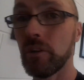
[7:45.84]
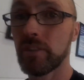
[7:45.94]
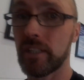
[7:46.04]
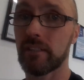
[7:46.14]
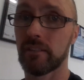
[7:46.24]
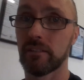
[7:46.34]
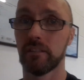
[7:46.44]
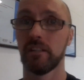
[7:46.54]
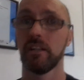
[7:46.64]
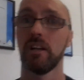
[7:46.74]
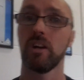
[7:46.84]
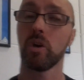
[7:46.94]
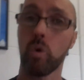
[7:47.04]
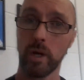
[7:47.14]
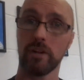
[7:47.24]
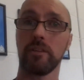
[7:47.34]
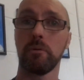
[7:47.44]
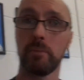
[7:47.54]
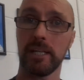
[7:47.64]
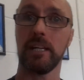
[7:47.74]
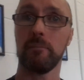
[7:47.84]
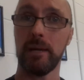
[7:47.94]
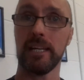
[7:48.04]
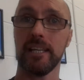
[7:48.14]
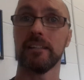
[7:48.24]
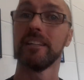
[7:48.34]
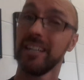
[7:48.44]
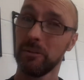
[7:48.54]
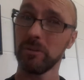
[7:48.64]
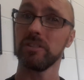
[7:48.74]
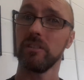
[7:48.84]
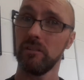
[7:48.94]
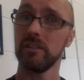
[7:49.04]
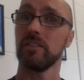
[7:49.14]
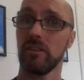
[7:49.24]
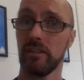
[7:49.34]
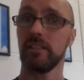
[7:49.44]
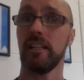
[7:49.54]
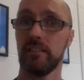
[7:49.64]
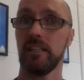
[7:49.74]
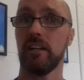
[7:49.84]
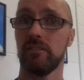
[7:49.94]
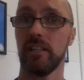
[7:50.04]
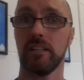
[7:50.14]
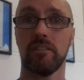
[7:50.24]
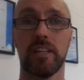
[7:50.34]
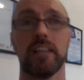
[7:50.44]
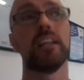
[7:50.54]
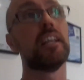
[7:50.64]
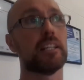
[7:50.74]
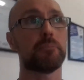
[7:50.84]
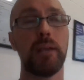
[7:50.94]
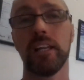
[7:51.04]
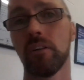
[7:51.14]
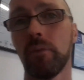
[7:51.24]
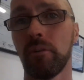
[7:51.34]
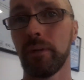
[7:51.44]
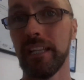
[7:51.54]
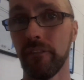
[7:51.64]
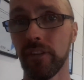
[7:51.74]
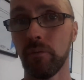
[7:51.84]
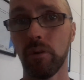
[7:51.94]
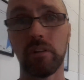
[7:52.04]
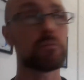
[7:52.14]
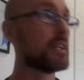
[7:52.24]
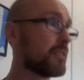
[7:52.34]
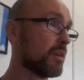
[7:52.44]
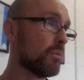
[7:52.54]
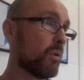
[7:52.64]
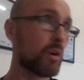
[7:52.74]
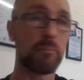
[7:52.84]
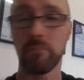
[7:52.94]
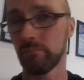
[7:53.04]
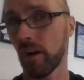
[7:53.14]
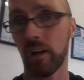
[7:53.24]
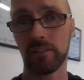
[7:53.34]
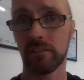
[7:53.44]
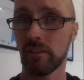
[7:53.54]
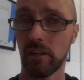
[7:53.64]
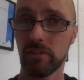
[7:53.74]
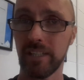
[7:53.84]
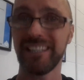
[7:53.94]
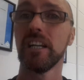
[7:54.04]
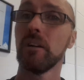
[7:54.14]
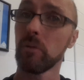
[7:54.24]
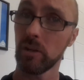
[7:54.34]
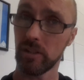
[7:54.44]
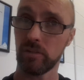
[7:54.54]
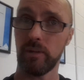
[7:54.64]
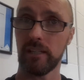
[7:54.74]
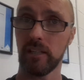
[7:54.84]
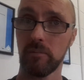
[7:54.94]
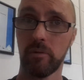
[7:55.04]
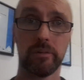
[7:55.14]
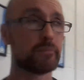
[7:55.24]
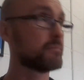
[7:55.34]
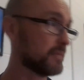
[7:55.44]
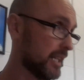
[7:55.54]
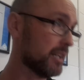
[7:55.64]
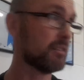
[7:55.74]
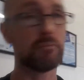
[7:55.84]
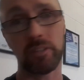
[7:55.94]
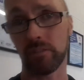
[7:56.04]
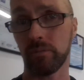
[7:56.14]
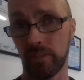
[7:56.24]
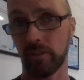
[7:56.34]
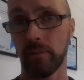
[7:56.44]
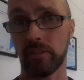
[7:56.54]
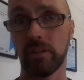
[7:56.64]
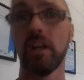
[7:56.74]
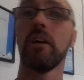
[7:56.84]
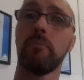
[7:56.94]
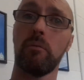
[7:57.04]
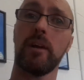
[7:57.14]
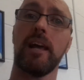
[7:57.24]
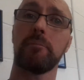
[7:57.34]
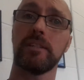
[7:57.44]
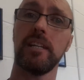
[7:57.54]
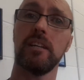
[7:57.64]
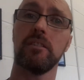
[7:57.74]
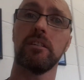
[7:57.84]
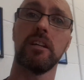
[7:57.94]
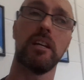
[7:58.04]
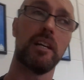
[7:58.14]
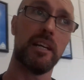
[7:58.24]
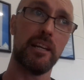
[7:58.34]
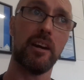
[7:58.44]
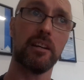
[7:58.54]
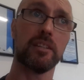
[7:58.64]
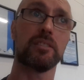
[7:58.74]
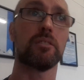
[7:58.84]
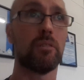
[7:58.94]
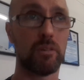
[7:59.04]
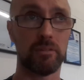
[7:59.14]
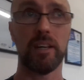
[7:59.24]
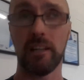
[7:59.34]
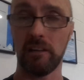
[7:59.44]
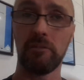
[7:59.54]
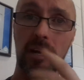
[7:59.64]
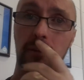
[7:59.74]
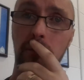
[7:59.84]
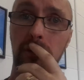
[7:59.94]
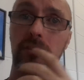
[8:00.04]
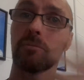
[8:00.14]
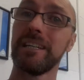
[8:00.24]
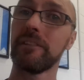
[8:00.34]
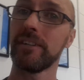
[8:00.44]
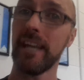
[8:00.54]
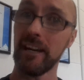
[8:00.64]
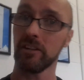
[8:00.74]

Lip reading: we're losing it quicker than we're bringing it back in, we're slowly starting to get dehydrated. Okay, now depending on where we live in the world, we live in a warm, hot country, we're gonna sweat a little more. Here, we don't sweat so much. But what happens here in Ireland or around the world, we live in